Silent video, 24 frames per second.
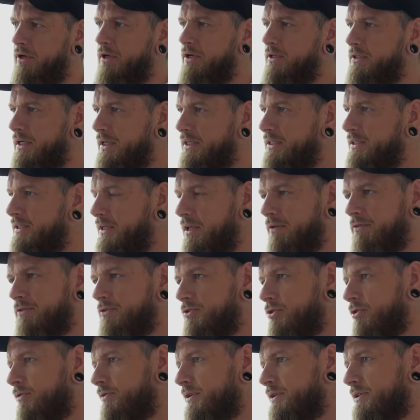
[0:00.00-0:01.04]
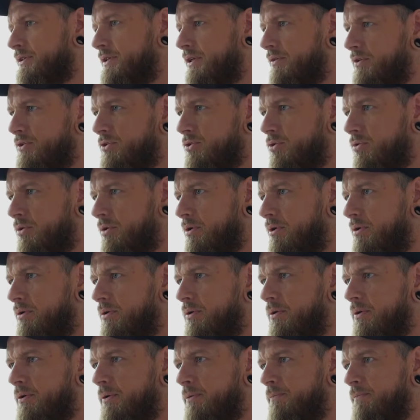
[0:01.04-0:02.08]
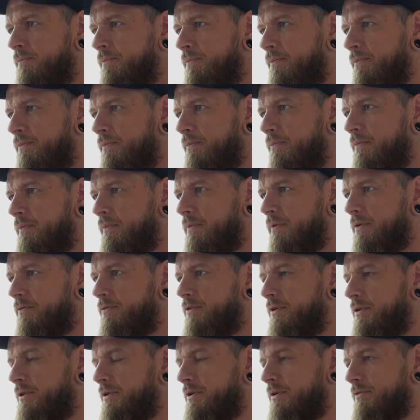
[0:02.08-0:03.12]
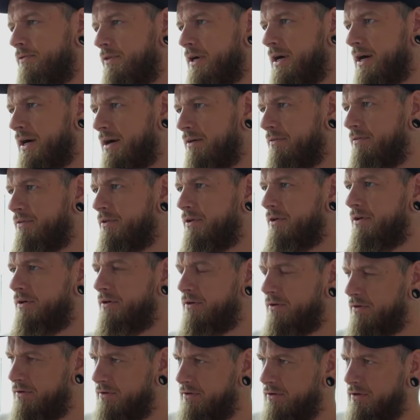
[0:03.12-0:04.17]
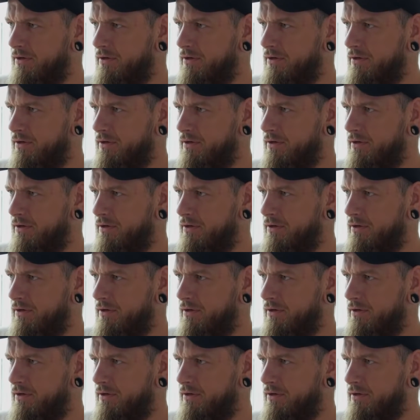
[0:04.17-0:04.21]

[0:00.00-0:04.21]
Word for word: It's like self-service in the store. If you if you have the